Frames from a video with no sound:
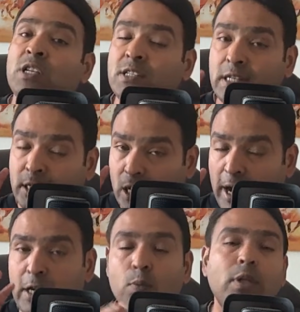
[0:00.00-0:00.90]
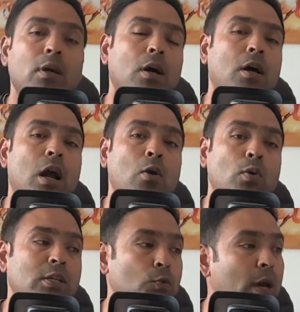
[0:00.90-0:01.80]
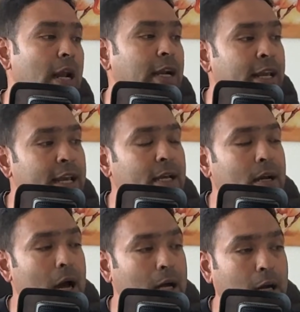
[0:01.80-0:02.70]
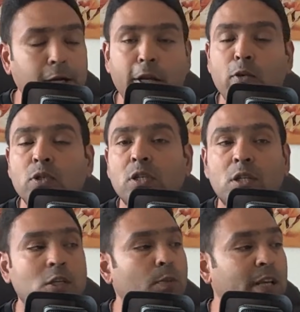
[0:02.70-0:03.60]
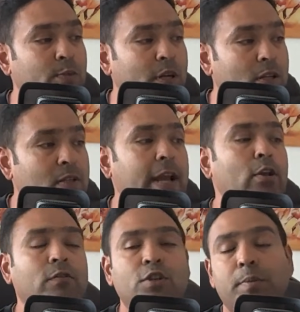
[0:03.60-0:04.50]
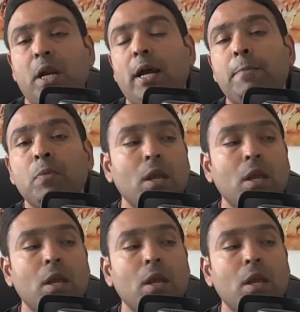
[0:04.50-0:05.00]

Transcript: He's in trine with Rahu as well, and he continues in this placement in the sign of Gemini,